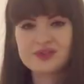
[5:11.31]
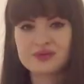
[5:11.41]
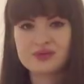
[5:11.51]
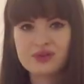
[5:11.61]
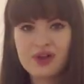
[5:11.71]
So
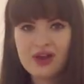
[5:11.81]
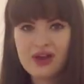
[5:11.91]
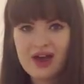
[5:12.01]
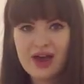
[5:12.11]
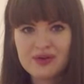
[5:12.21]

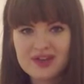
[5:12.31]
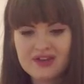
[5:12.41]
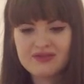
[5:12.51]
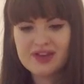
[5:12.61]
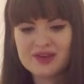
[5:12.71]
I would
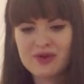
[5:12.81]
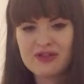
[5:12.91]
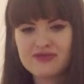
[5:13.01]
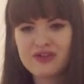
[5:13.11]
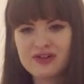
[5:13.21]
kind of lay them
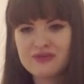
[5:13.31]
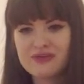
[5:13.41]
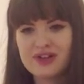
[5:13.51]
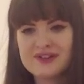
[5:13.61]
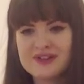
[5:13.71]
out for him
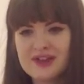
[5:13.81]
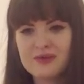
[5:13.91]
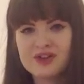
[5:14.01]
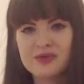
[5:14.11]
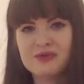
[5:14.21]
and
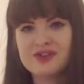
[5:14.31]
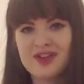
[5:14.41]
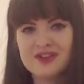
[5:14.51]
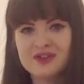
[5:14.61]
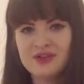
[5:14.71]
say, "Which one would you
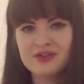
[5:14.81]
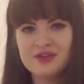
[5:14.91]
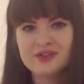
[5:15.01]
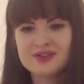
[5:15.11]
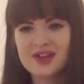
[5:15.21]
like to
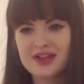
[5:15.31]
use?"